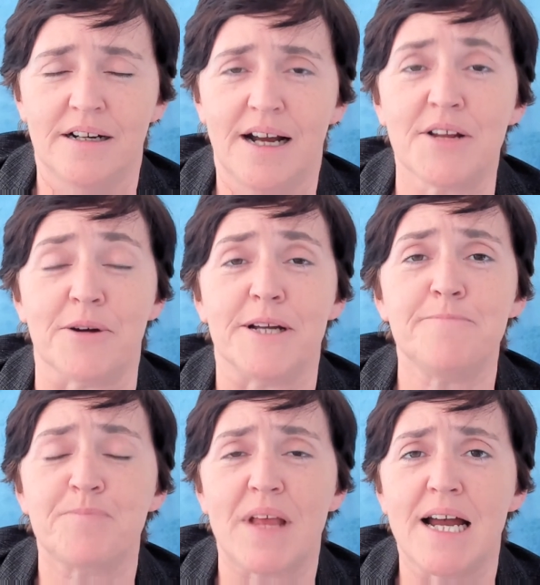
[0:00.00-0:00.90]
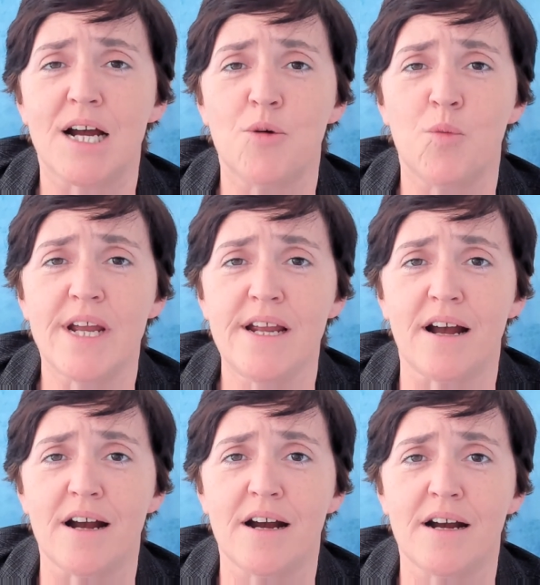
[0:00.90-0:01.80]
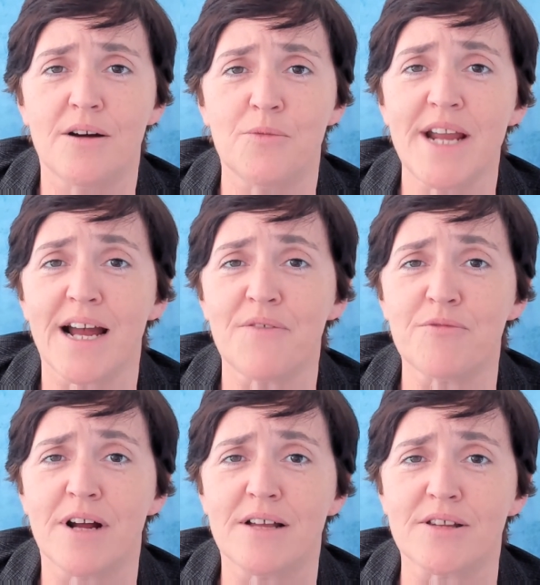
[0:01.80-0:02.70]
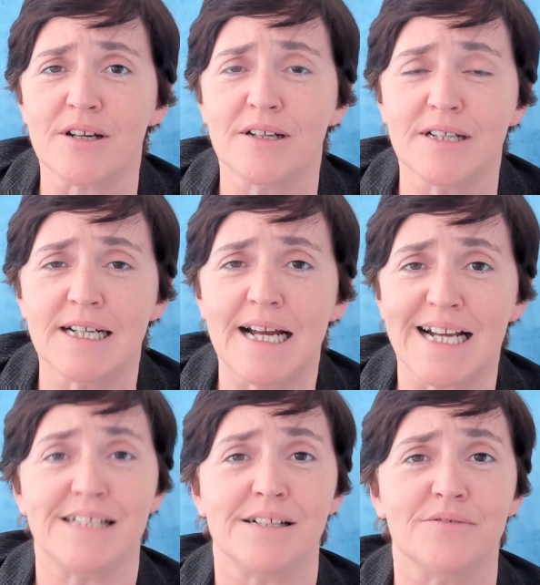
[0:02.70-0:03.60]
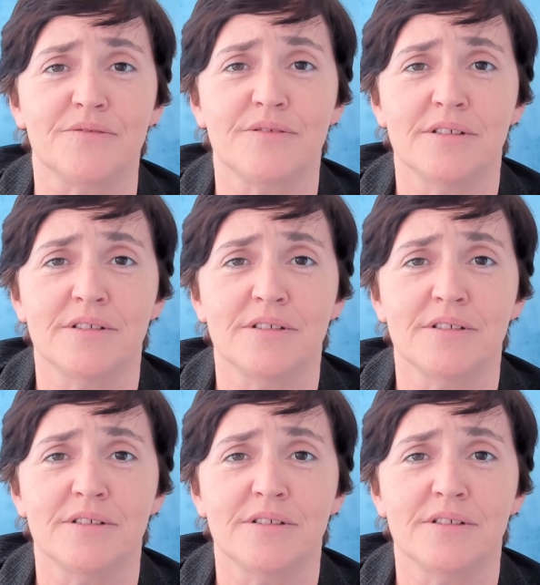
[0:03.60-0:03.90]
Anyway, we have a rather active